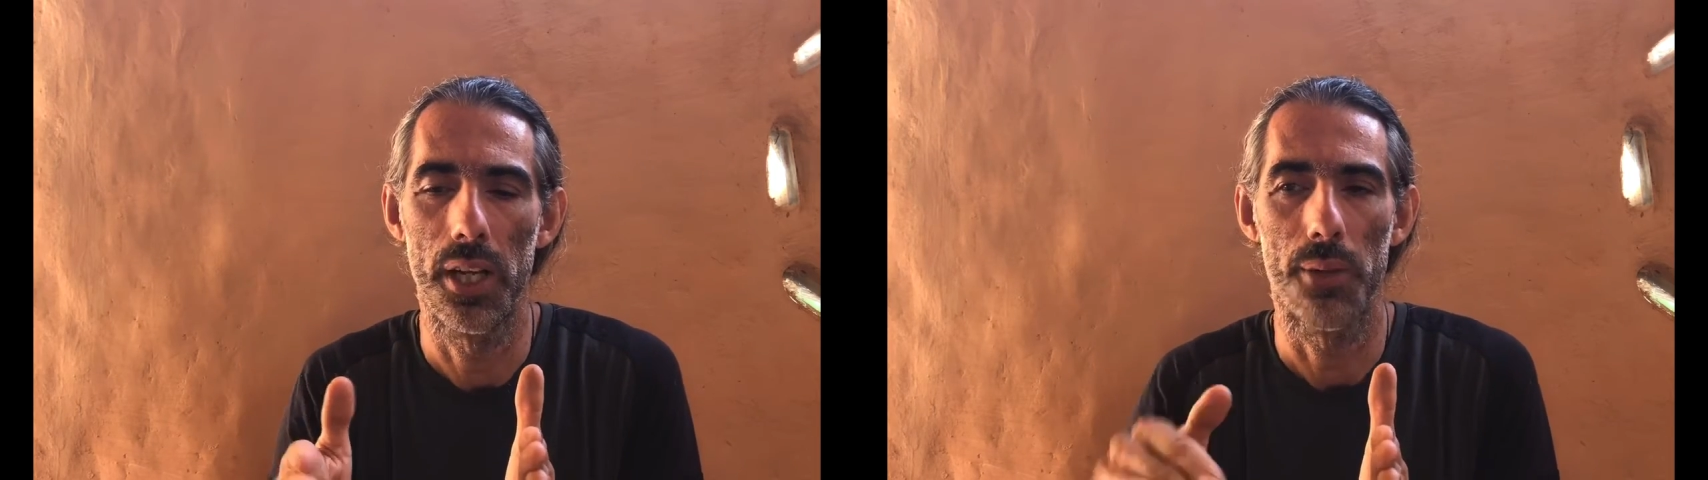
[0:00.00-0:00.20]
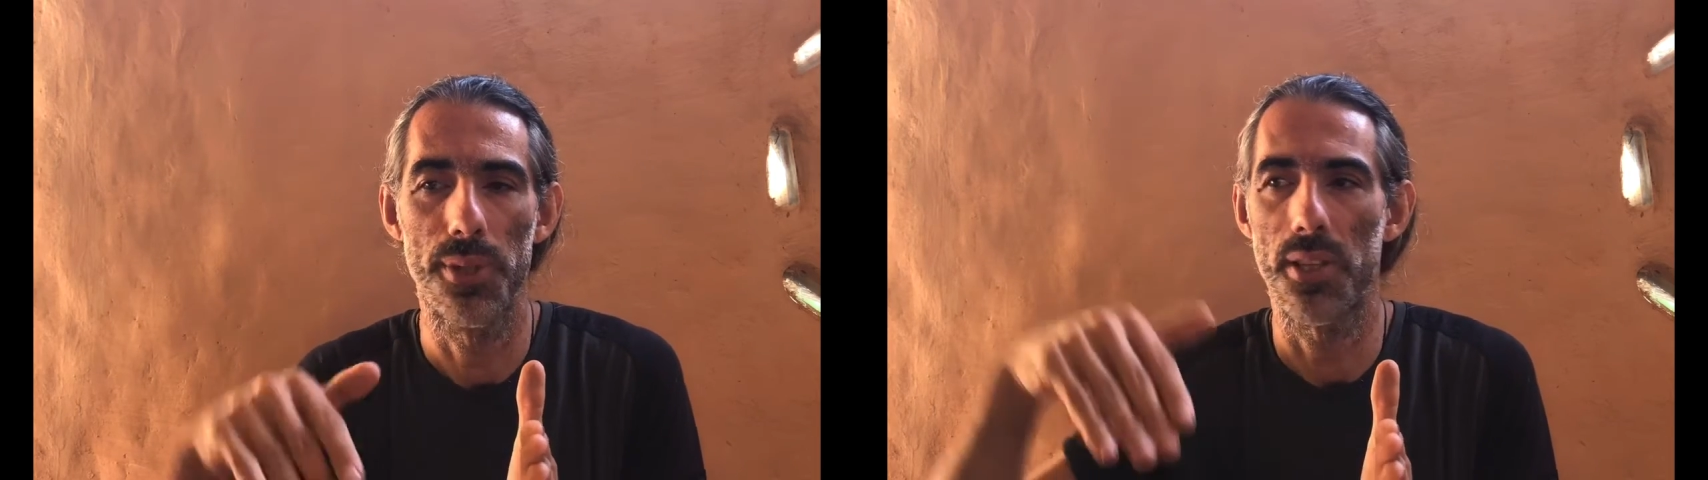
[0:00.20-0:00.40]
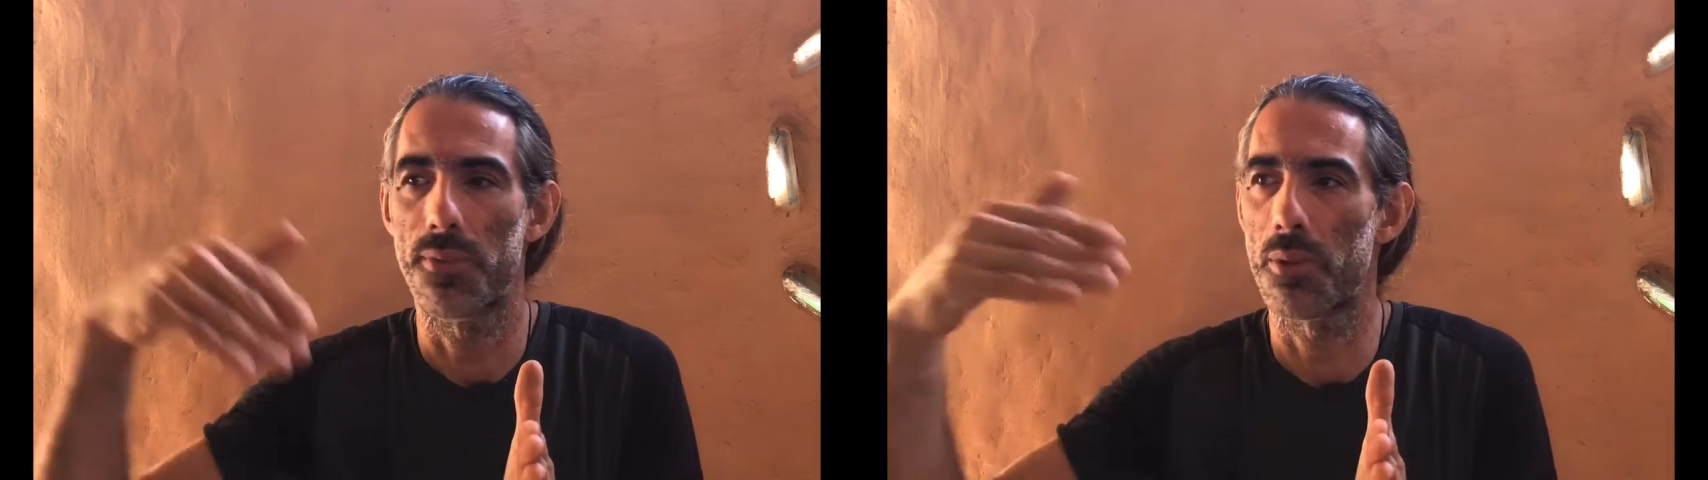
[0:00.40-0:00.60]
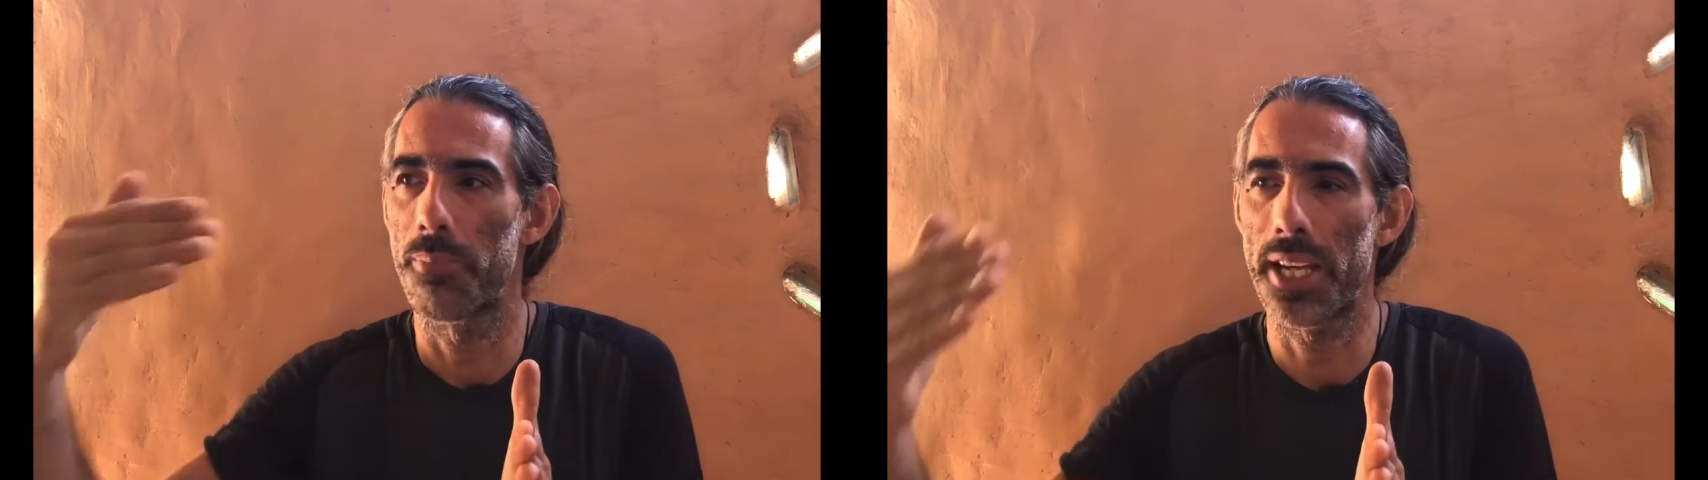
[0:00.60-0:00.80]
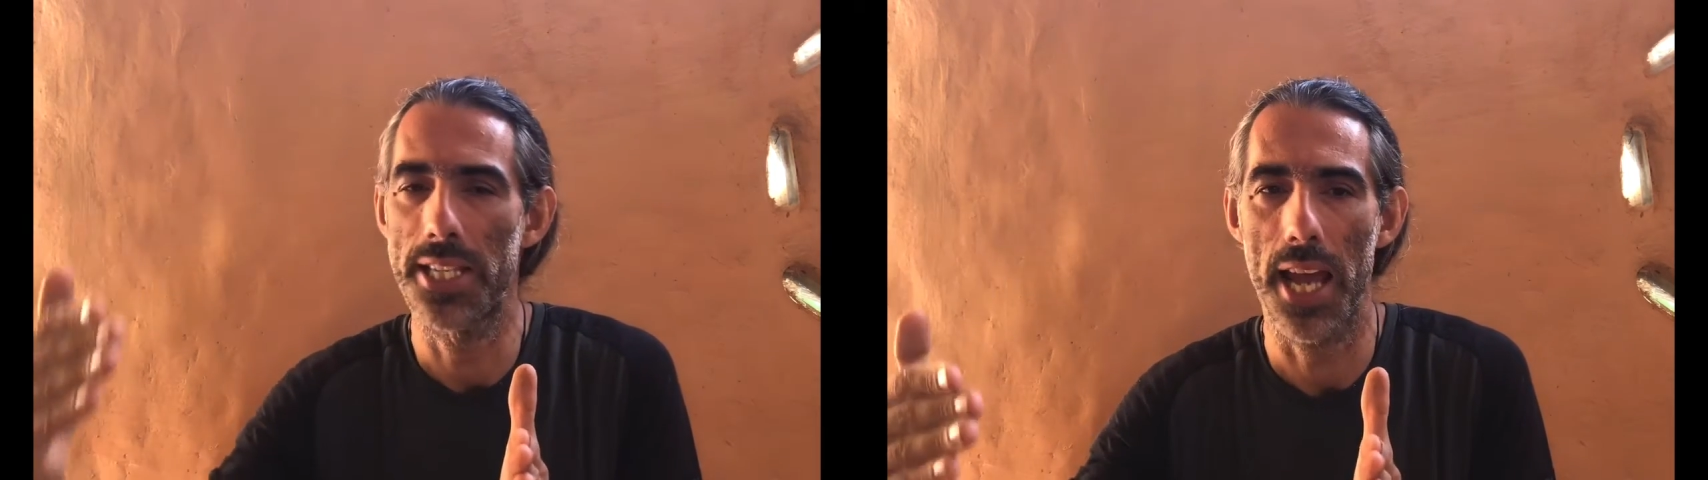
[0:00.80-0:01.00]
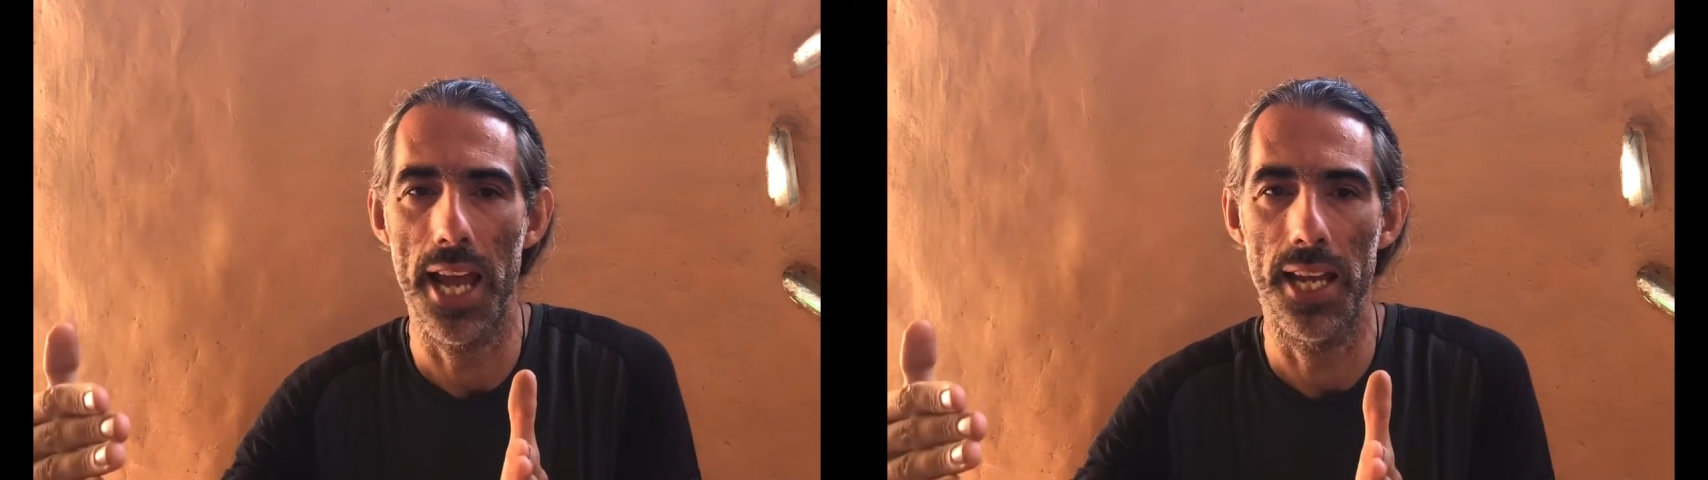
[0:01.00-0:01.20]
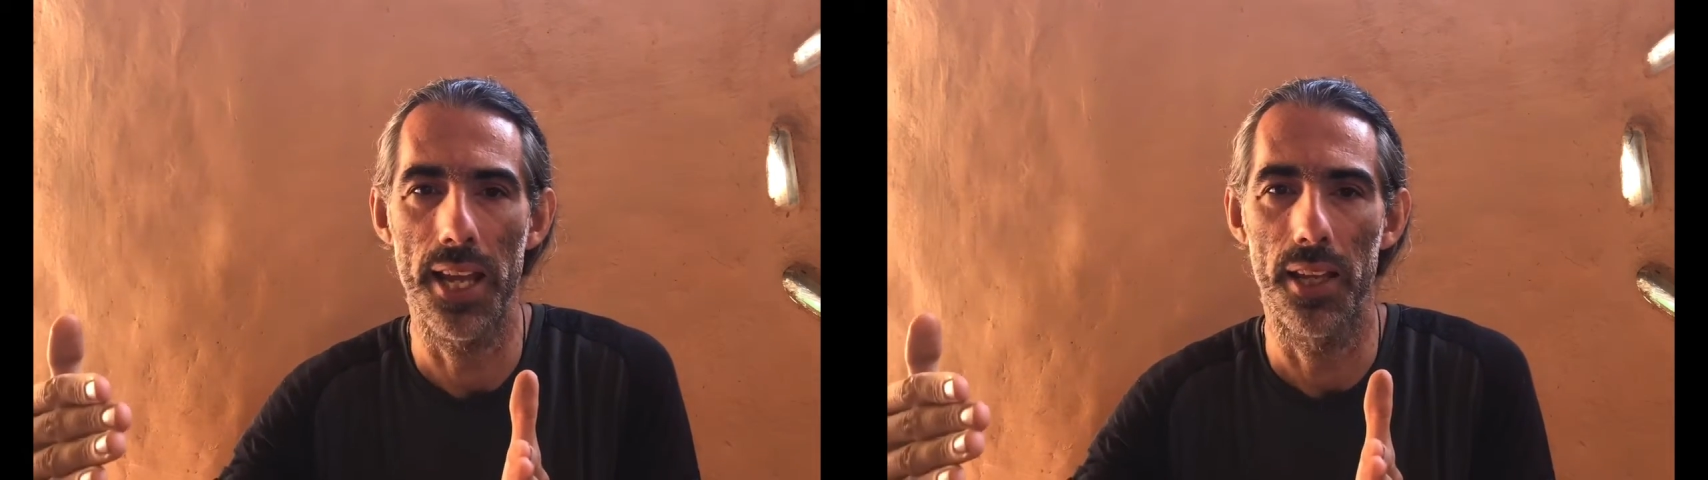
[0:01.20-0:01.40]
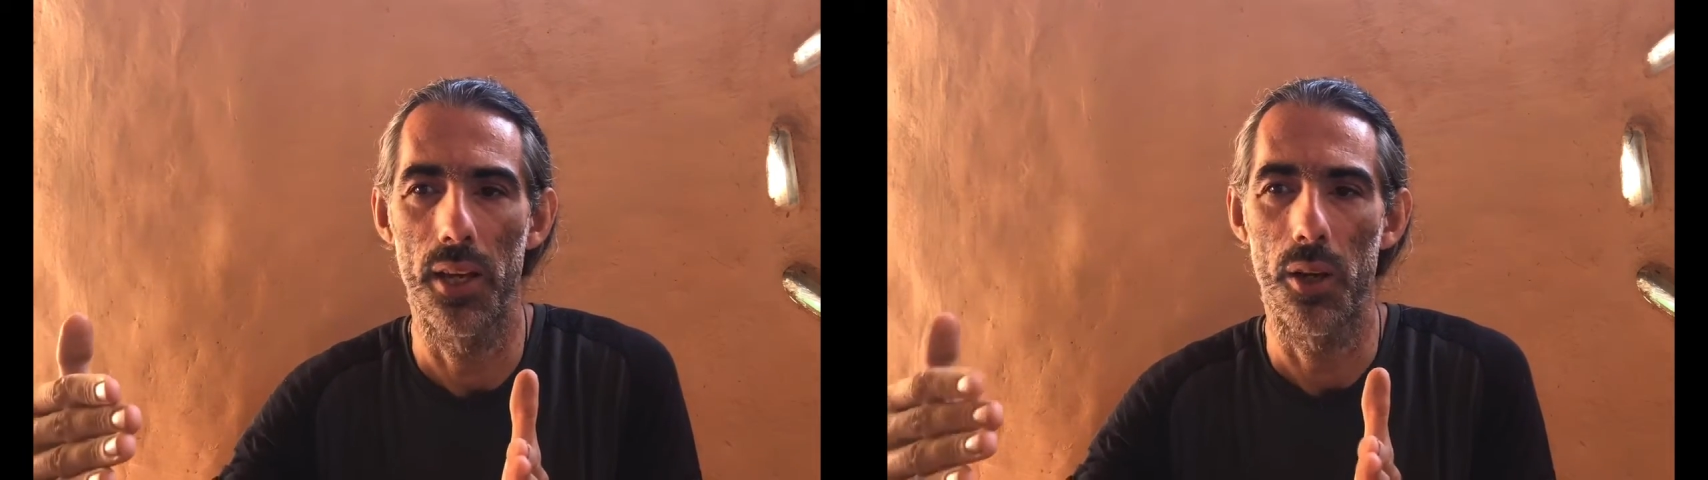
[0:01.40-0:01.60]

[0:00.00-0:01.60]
We need someone to maintain it.